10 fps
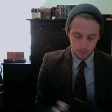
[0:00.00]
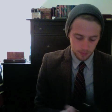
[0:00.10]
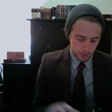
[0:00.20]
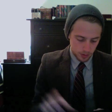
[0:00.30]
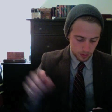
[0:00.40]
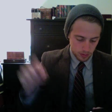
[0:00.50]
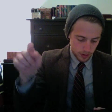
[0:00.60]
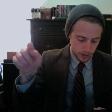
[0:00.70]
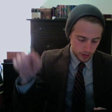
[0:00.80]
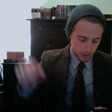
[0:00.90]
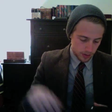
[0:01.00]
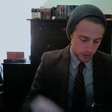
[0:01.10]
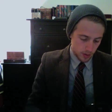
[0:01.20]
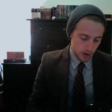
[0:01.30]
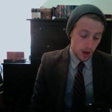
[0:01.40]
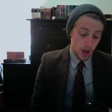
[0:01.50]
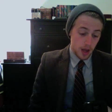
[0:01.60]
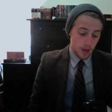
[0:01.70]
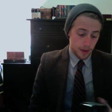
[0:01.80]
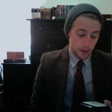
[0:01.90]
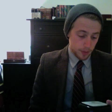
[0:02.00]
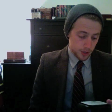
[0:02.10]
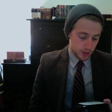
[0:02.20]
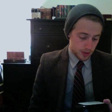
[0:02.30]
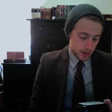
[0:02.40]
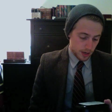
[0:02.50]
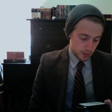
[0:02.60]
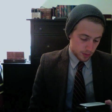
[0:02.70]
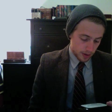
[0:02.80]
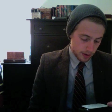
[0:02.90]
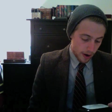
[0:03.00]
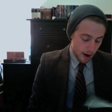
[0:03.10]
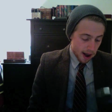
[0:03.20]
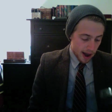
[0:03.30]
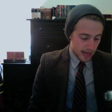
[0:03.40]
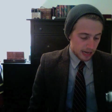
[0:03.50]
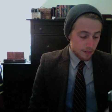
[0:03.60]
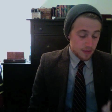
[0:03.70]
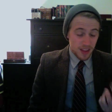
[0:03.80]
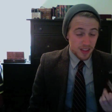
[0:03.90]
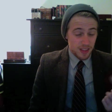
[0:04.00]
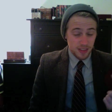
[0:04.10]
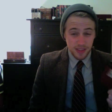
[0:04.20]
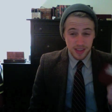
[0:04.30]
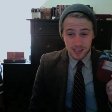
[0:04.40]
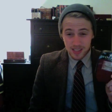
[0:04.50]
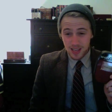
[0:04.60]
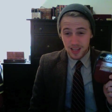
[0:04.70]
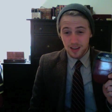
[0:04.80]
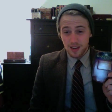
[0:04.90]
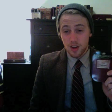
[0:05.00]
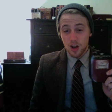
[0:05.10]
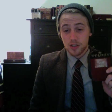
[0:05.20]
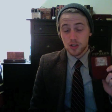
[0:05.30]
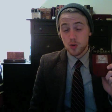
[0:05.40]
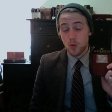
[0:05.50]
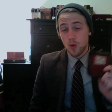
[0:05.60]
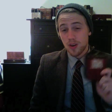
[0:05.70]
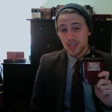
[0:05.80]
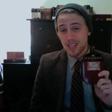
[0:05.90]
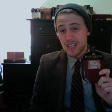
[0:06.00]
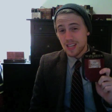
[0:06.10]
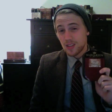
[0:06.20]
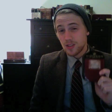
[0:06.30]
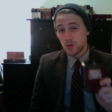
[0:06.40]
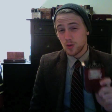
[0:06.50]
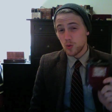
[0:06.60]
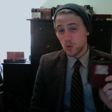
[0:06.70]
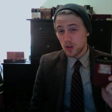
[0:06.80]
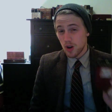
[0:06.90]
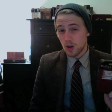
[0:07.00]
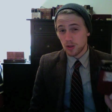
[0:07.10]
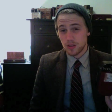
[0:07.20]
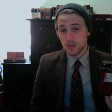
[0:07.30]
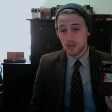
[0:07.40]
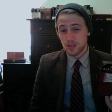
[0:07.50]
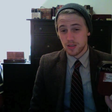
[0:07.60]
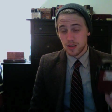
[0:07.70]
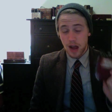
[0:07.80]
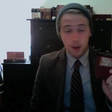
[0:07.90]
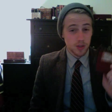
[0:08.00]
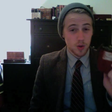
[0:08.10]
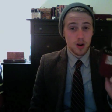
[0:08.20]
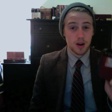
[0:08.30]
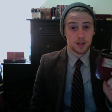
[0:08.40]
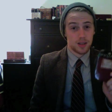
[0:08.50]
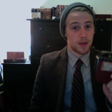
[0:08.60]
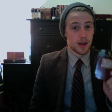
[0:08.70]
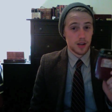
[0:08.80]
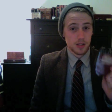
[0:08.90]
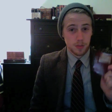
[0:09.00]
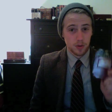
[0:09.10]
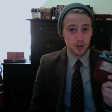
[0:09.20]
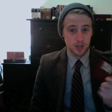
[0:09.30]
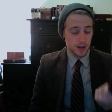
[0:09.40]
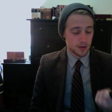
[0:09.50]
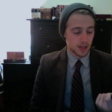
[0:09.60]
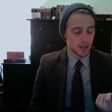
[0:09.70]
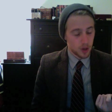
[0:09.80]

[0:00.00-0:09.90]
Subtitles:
put a little corrector thing somewhere. But I'm pretty sure it's a Danish blend. And this tin cost $22. I was going on a limb. I kind of splurged, and I was like, you know